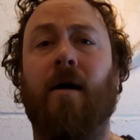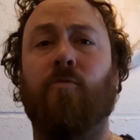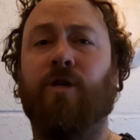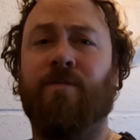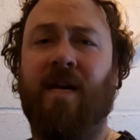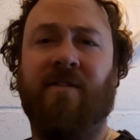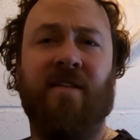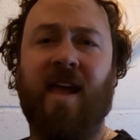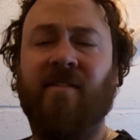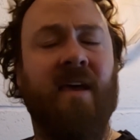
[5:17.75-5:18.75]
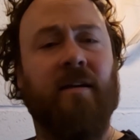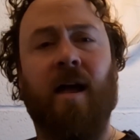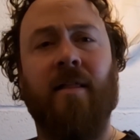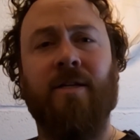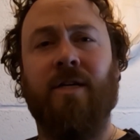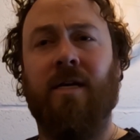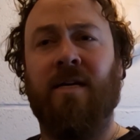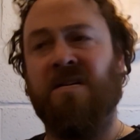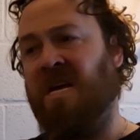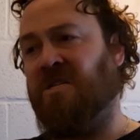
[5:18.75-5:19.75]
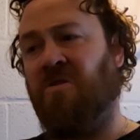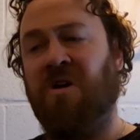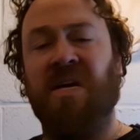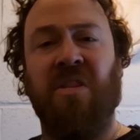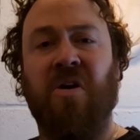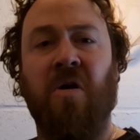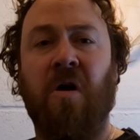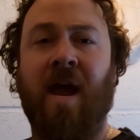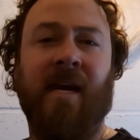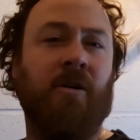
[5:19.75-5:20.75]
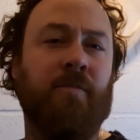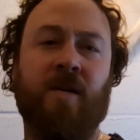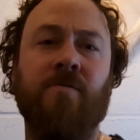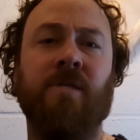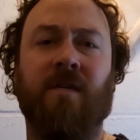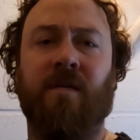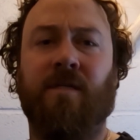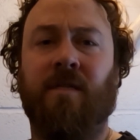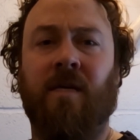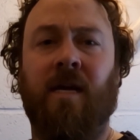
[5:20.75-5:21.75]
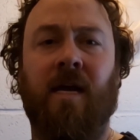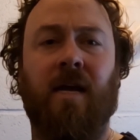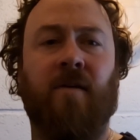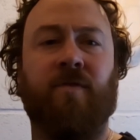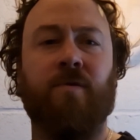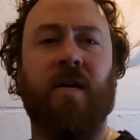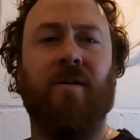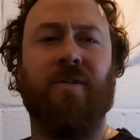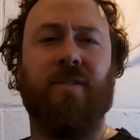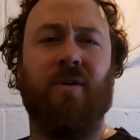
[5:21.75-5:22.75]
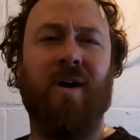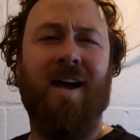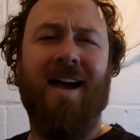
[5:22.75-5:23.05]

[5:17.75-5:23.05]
which means that technology, it's already in the car and it'll be useless in a few years. So